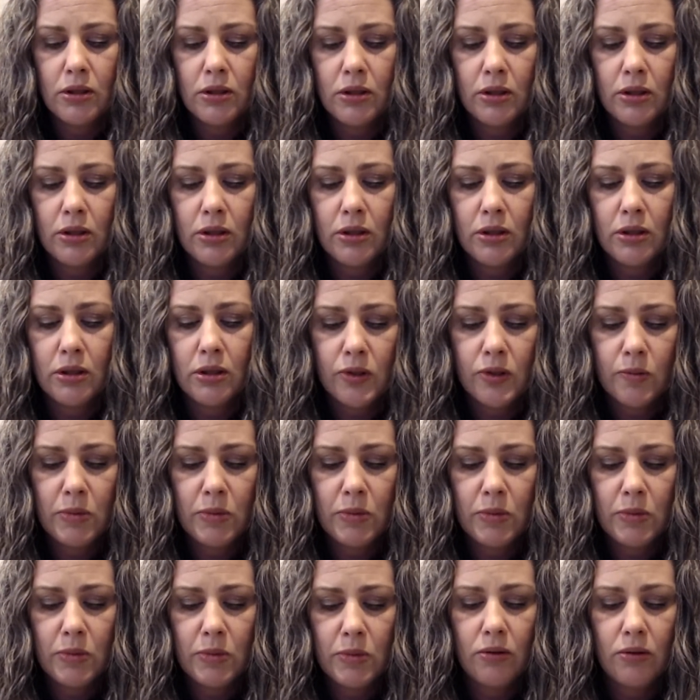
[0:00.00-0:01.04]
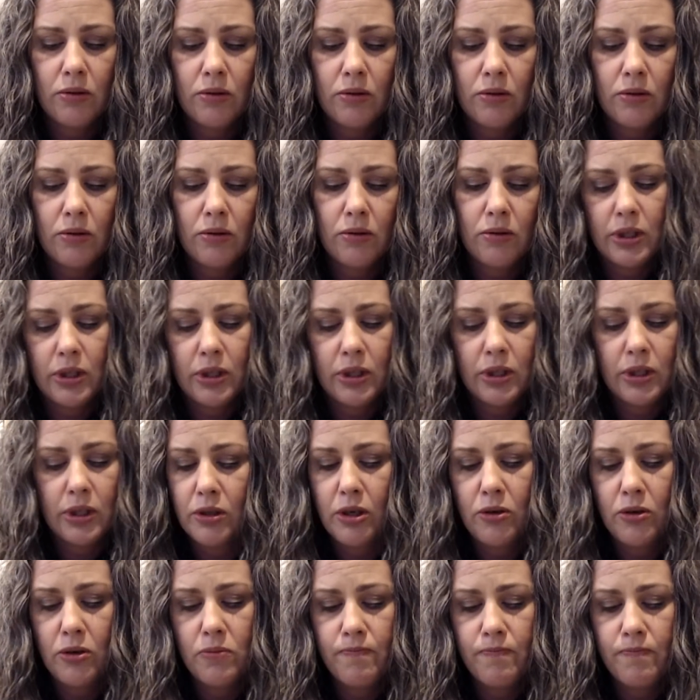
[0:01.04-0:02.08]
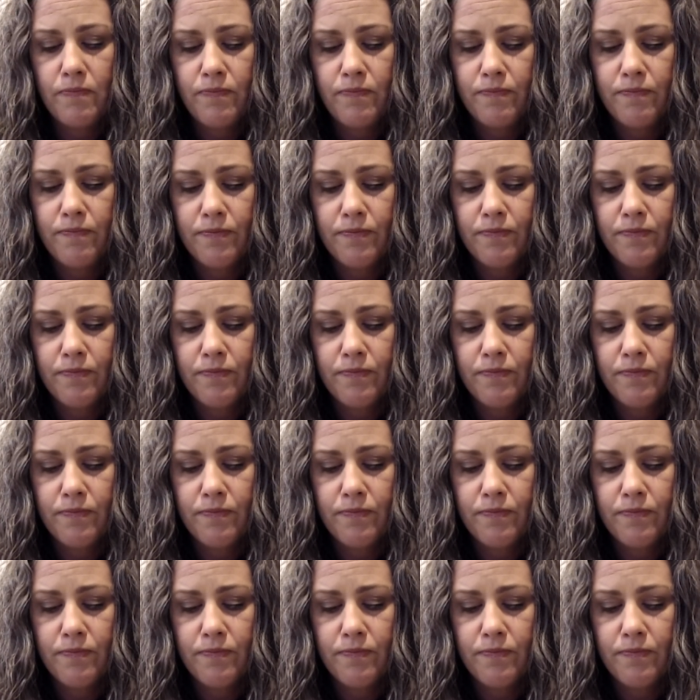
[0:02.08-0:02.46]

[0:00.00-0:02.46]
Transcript: Doug Jones be the new Attorney? Nope.